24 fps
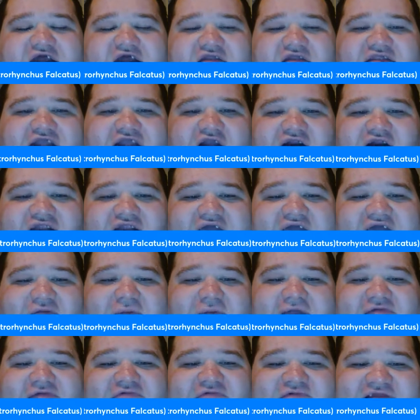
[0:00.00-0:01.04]
They're not
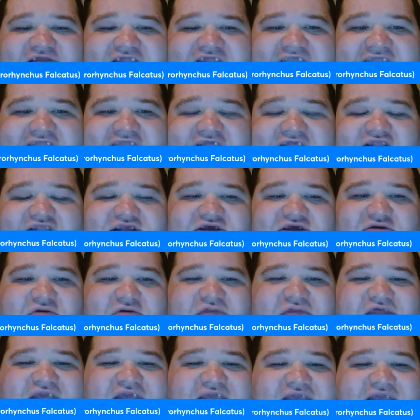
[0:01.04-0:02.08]
related to
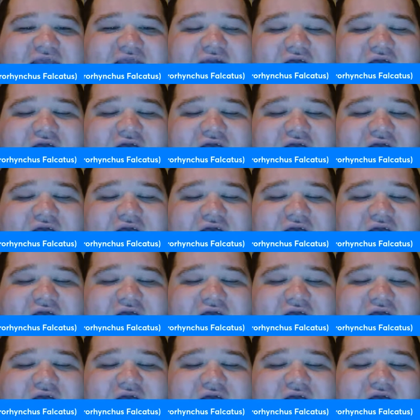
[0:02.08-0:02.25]
the